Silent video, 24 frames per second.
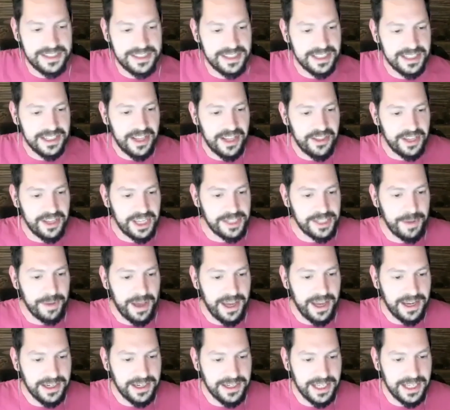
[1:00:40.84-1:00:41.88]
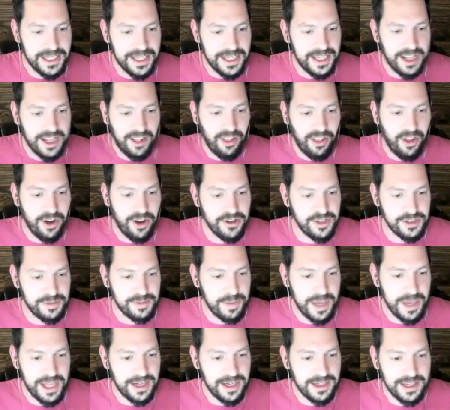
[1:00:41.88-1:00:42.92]
another guy's behind, and then the largest
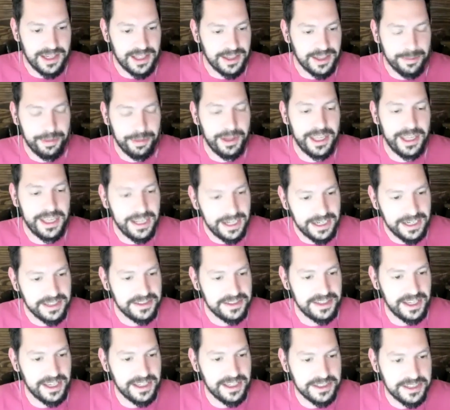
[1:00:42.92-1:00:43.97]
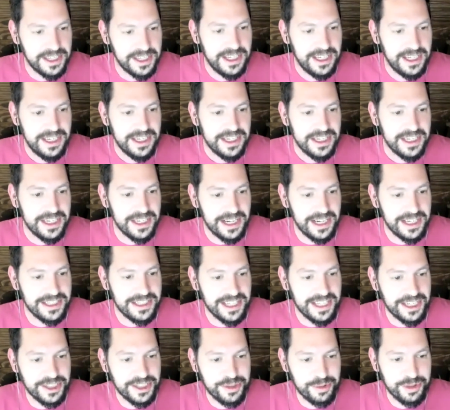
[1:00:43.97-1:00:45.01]
man on the planet says, "Can I
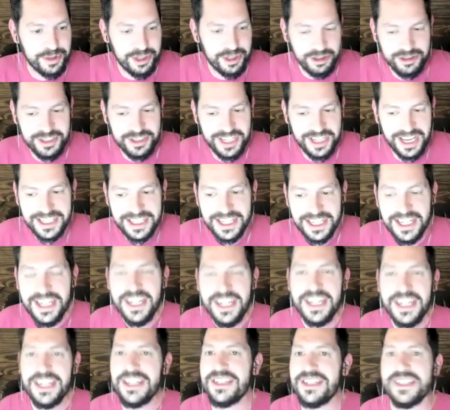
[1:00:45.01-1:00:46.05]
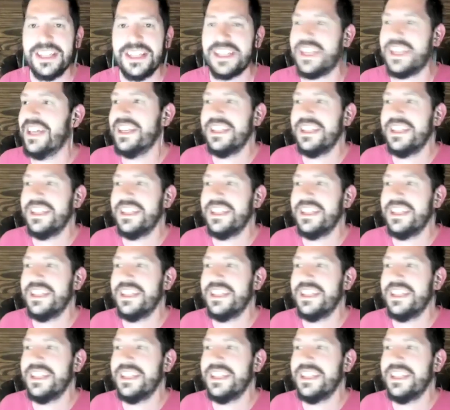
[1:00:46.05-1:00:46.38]
dance with your date?" Like, do